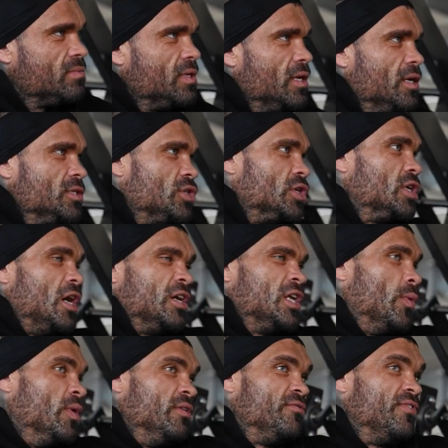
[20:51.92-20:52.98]
So I'd go
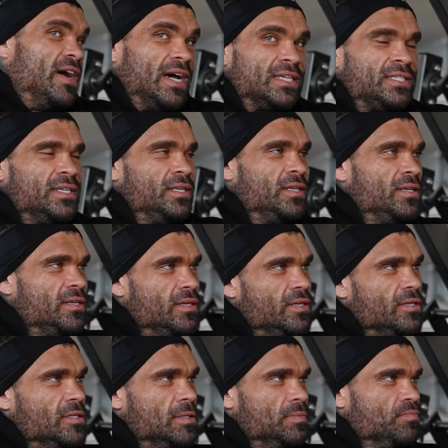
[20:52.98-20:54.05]
in fasted
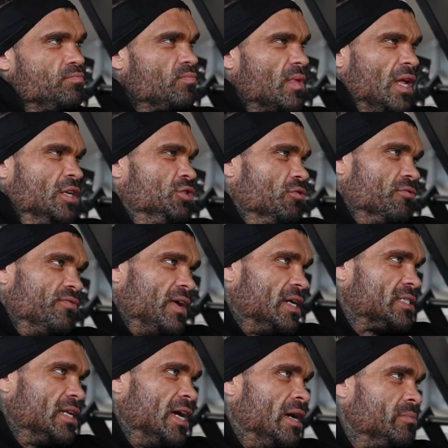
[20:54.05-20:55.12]
and just do a fasted
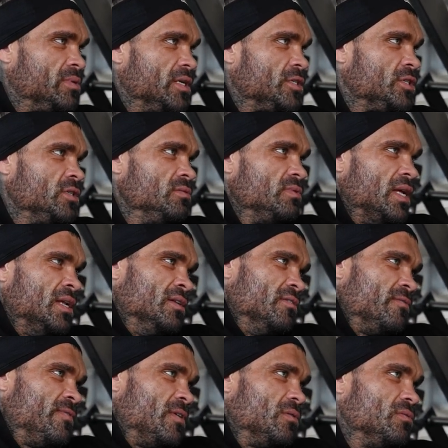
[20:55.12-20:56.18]
arm session, and it
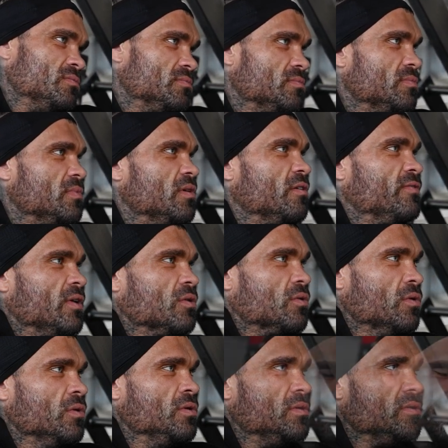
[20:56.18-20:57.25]
felt good.